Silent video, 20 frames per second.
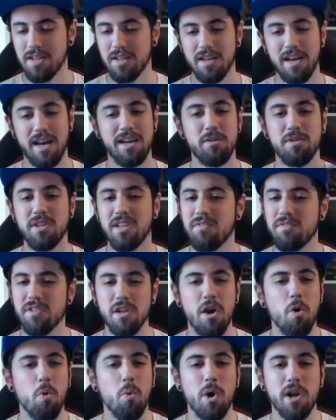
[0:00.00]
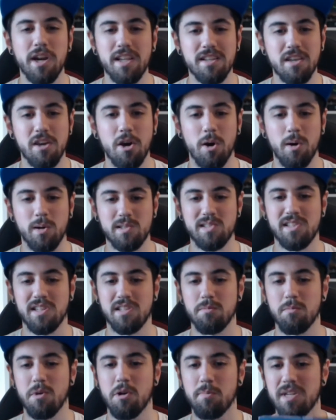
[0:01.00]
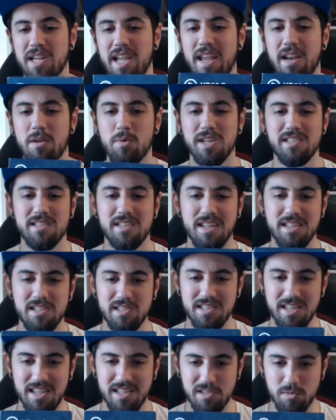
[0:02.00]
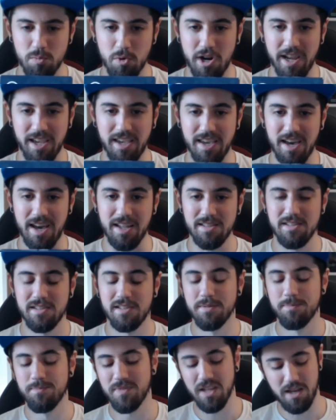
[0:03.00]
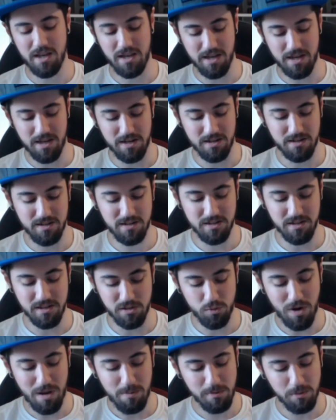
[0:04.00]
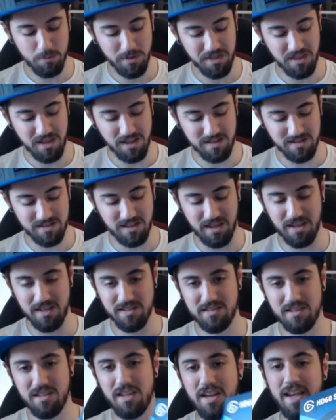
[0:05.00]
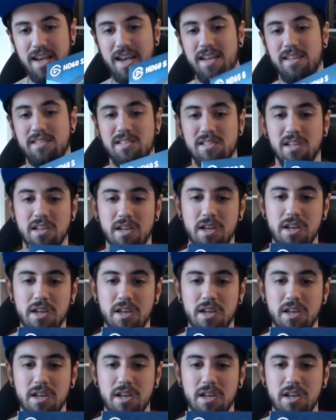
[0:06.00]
I don't even know what it costs at the moment. Anyways, that's what I got. And the trouble with this is it has